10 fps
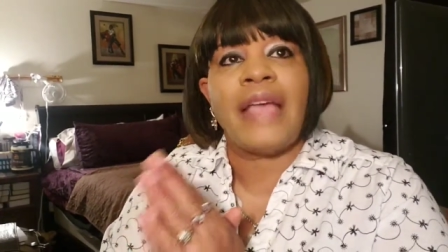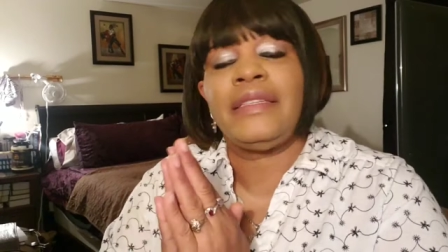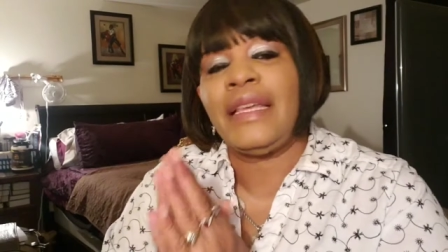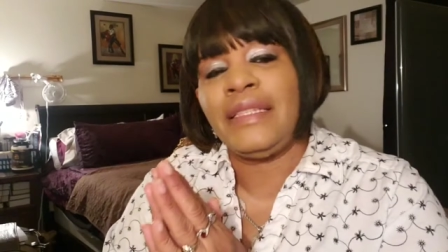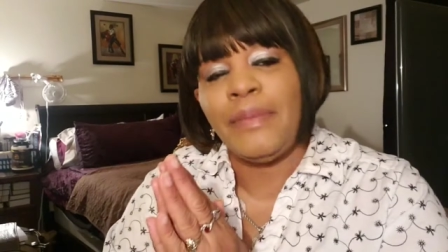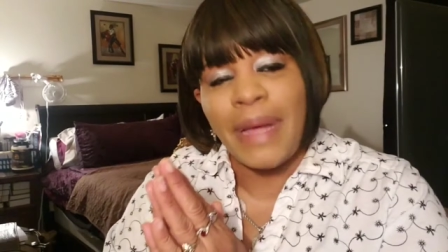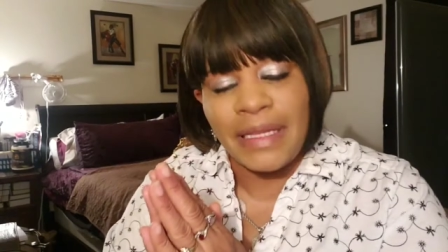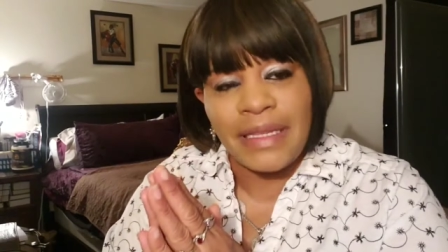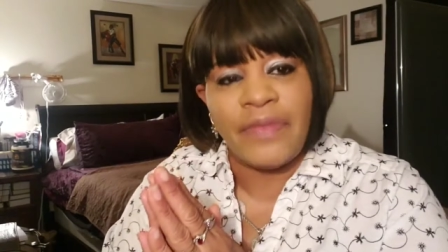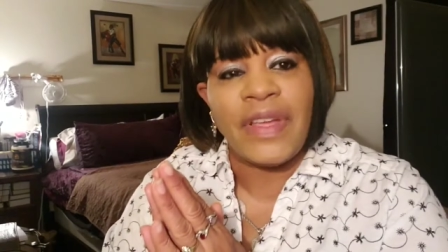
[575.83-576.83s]
I said to
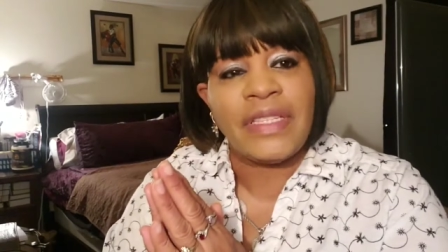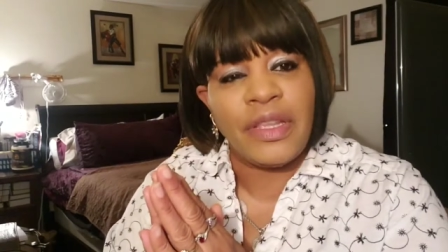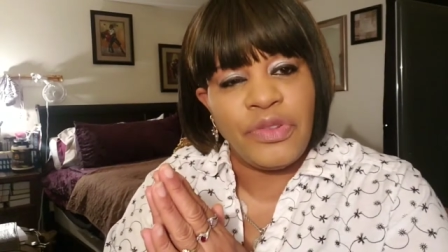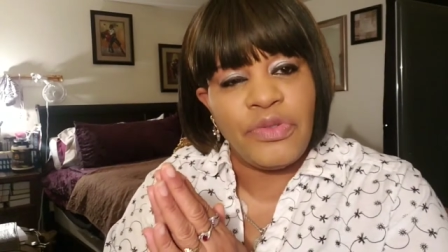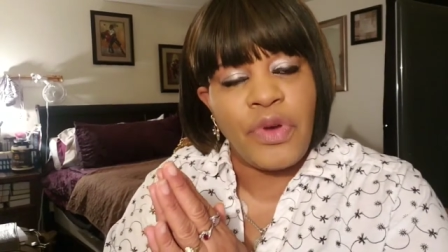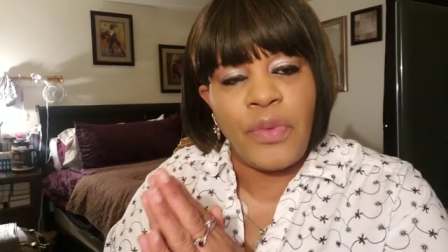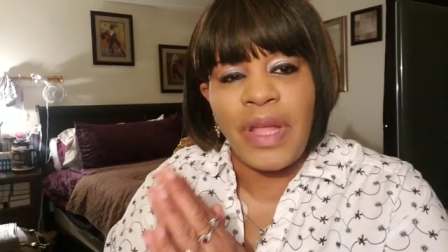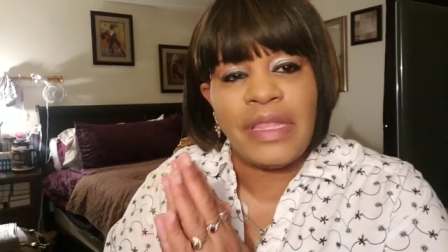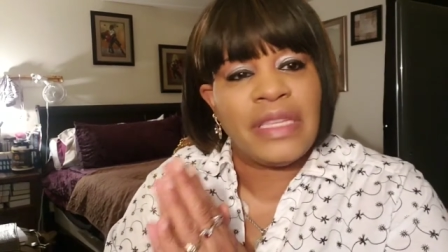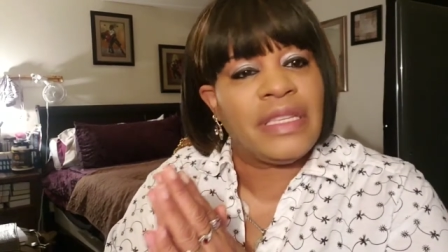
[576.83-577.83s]
myself, I said, you know
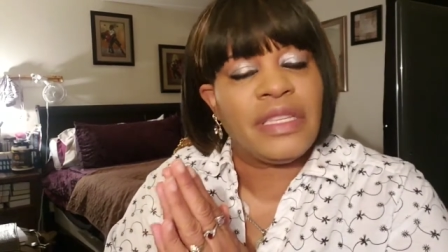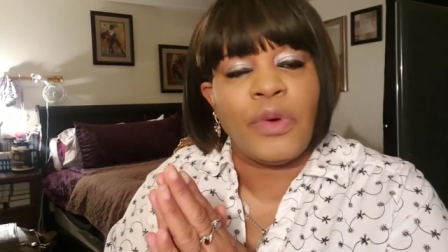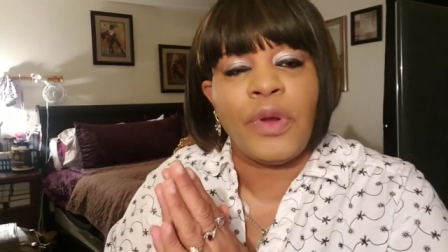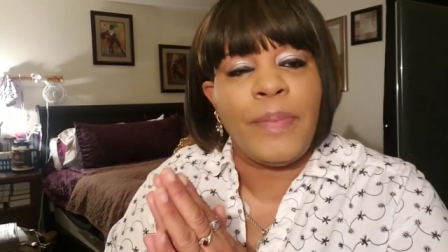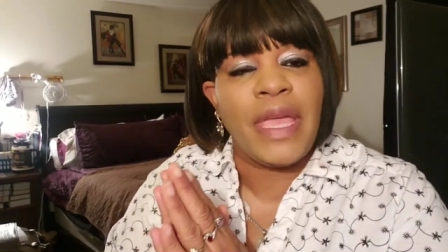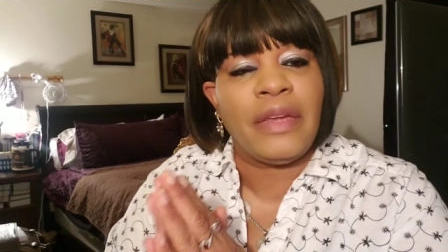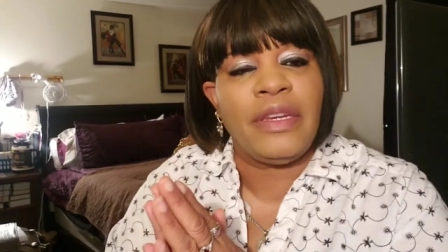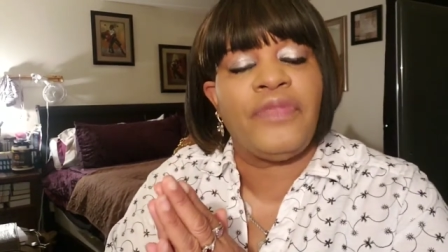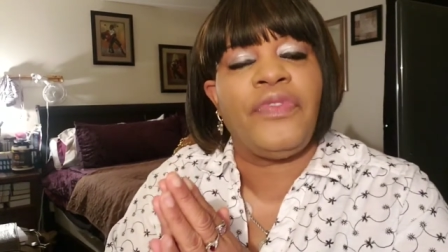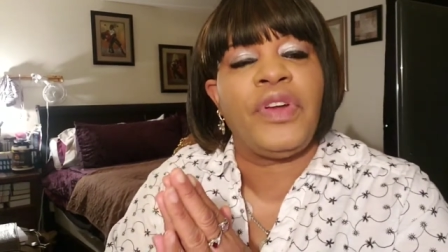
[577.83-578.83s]
what? This is going to be
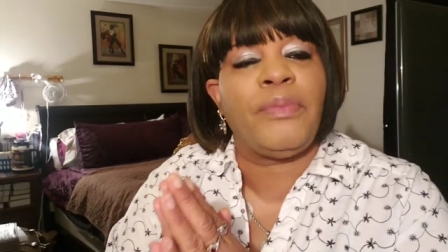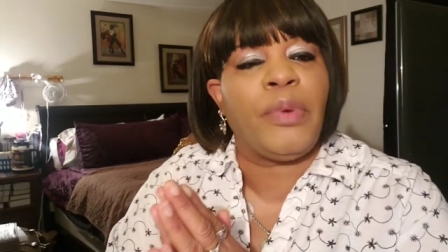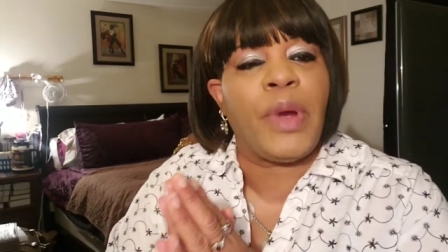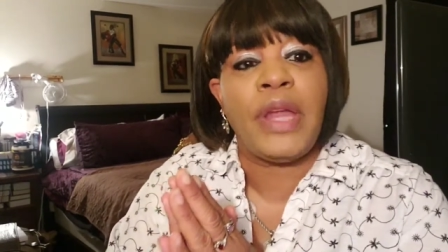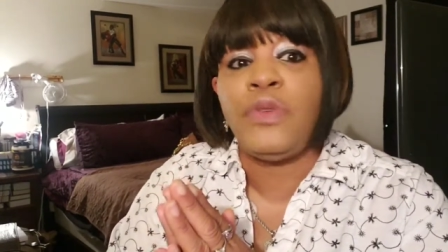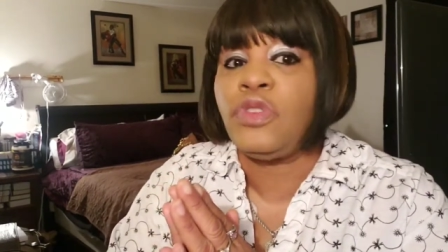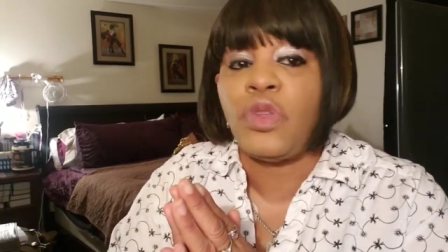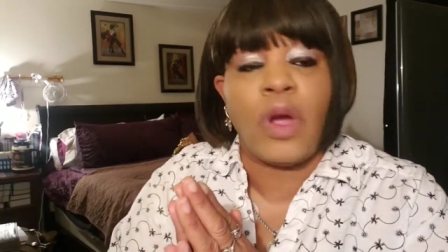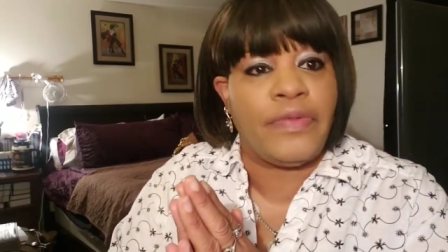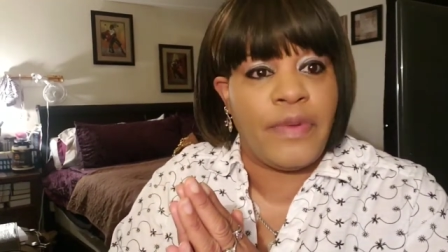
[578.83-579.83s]
a different, brand new
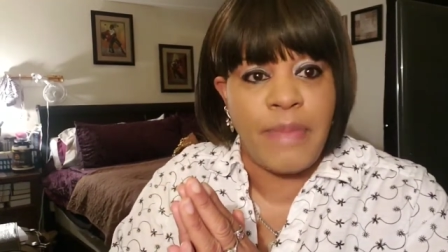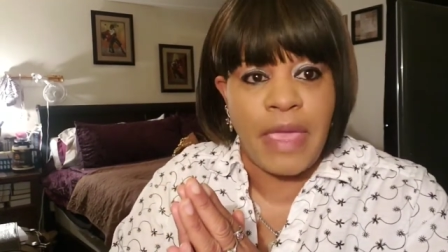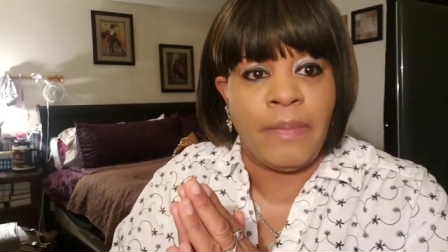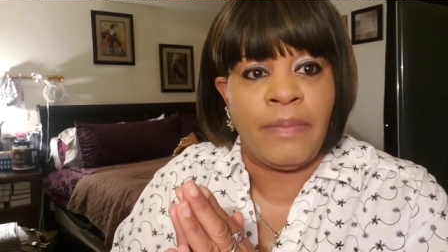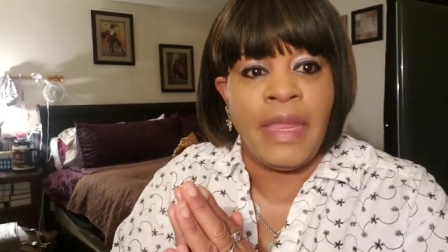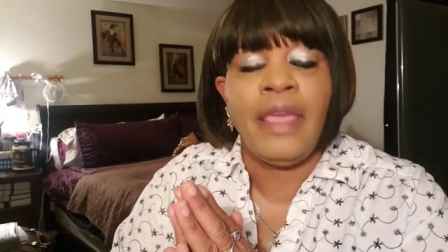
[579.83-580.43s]
start for me.